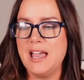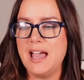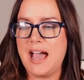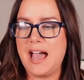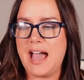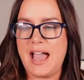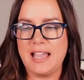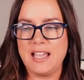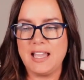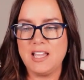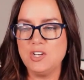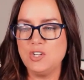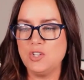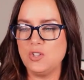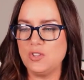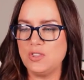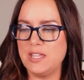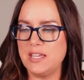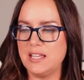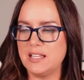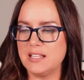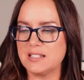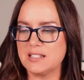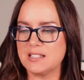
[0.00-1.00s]
I can do
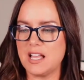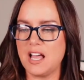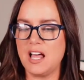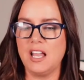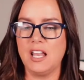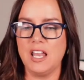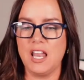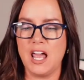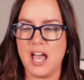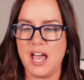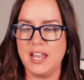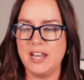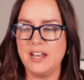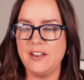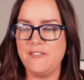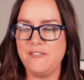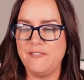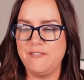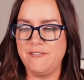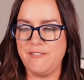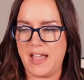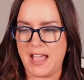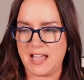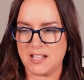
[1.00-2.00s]
things a lot
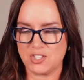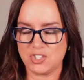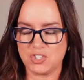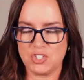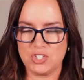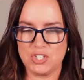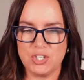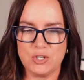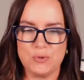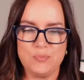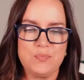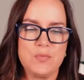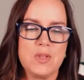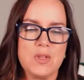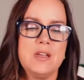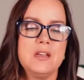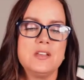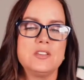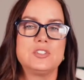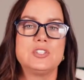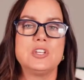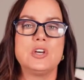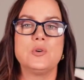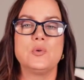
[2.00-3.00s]
faster.
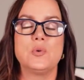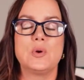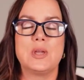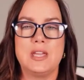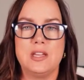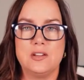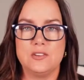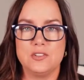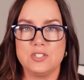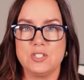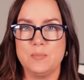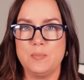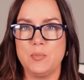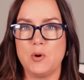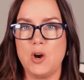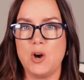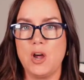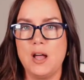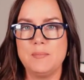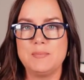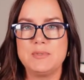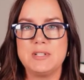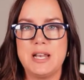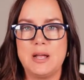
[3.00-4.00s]
So here's a
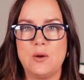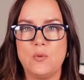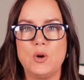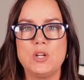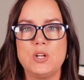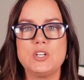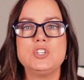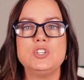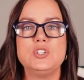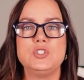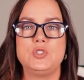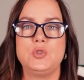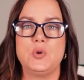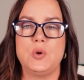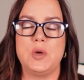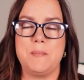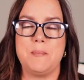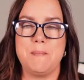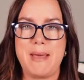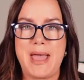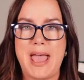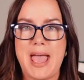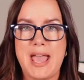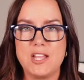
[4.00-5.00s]
prompt, and I want you to
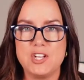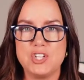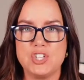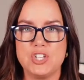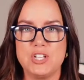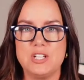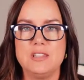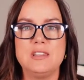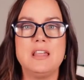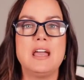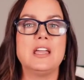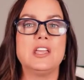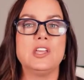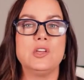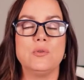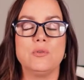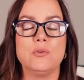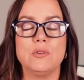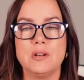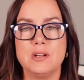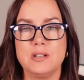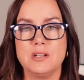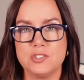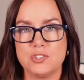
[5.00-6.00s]
imagine that you
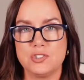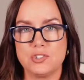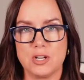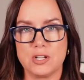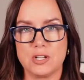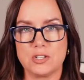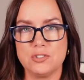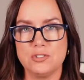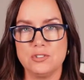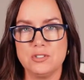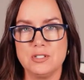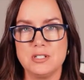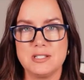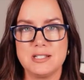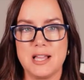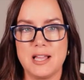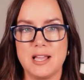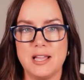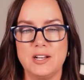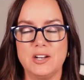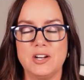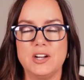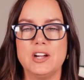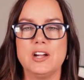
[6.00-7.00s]
are an instructional
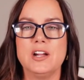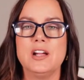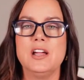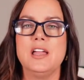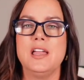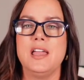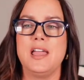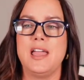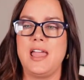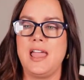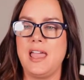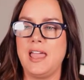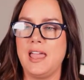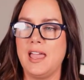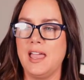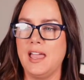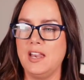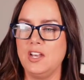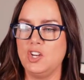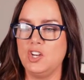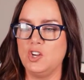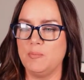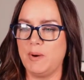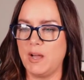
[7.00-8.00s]
designer
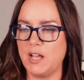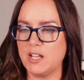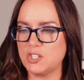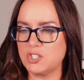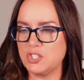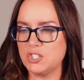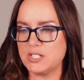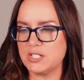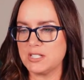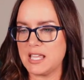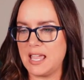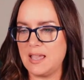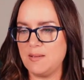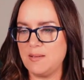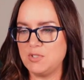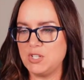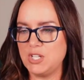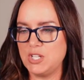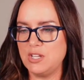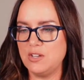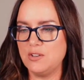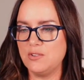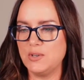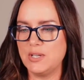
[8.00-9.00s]
and your boss just came to
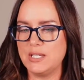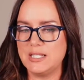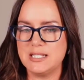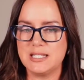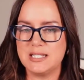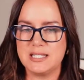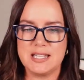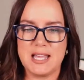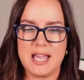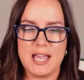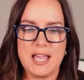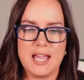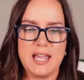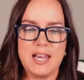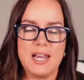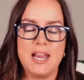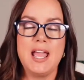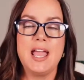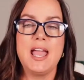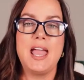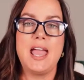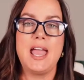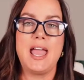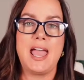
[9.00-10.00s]
you and said,
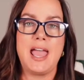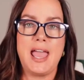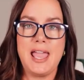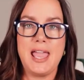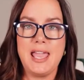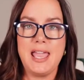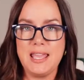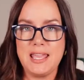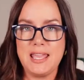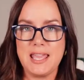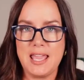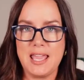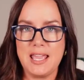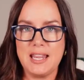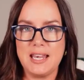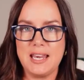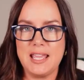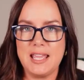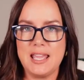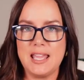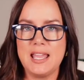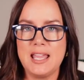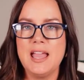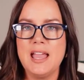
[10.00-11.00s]
"Hey,
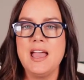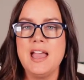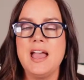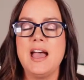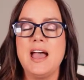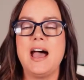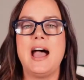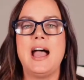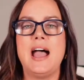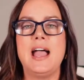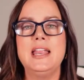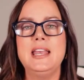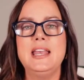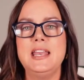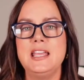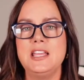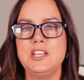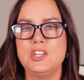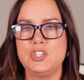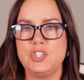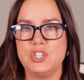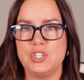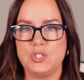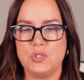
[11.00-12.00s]
Katie, I
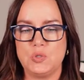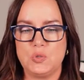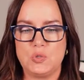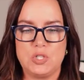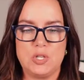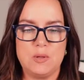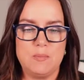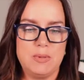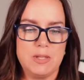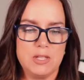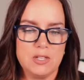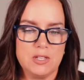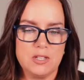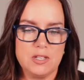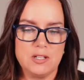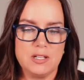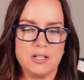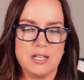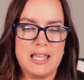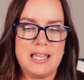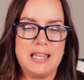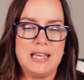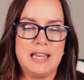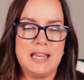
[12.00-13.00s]
need you to build
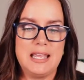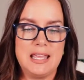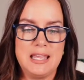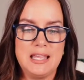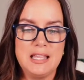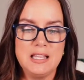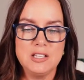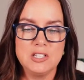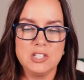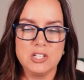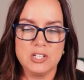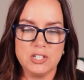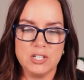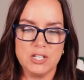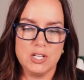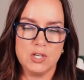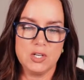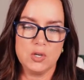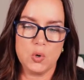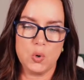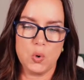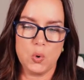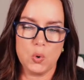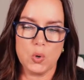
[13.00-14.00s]
an e learning
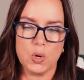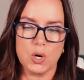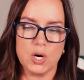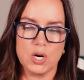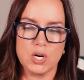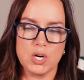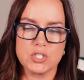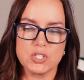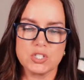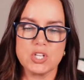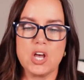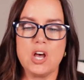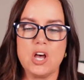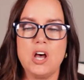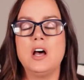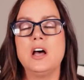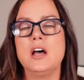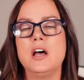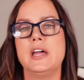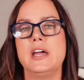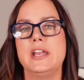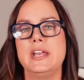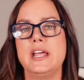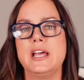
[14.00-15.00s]
course
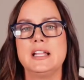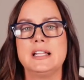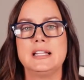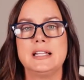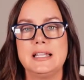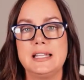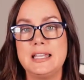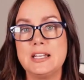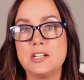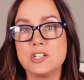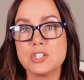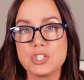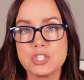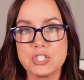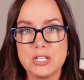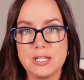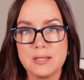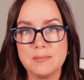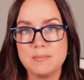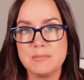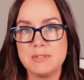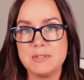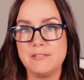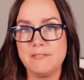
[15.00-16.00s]
on
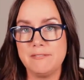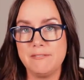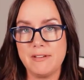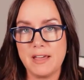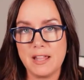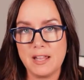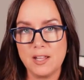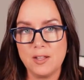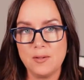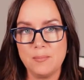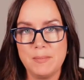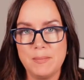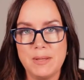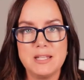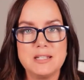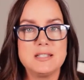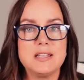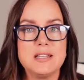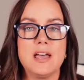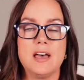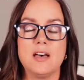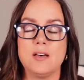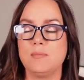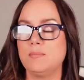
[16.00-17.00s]
leadership development to
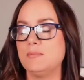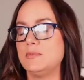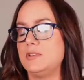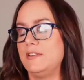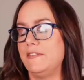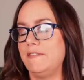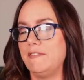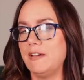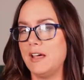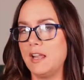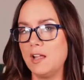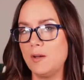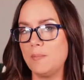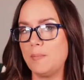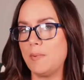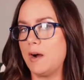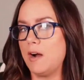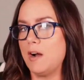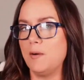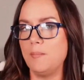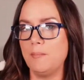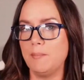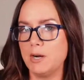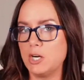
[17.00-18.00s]
help develop
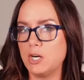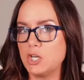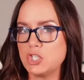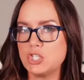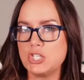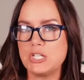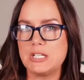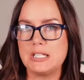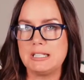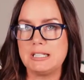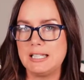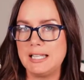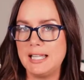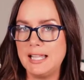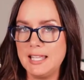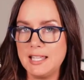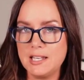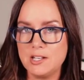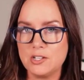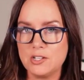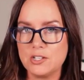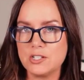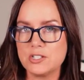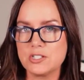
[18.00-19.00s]
our emerging
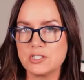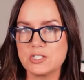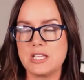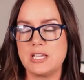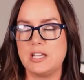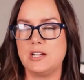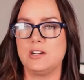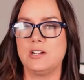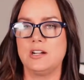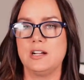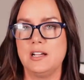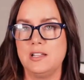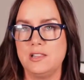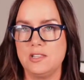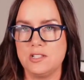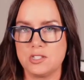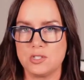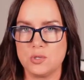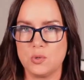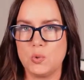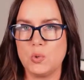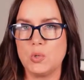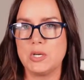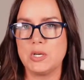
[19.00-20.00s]
leaders here in this
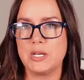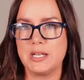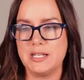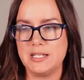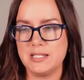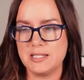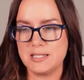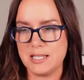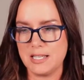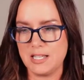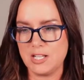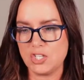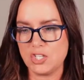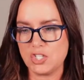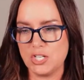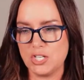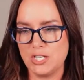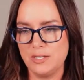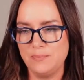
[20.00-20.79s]
organization."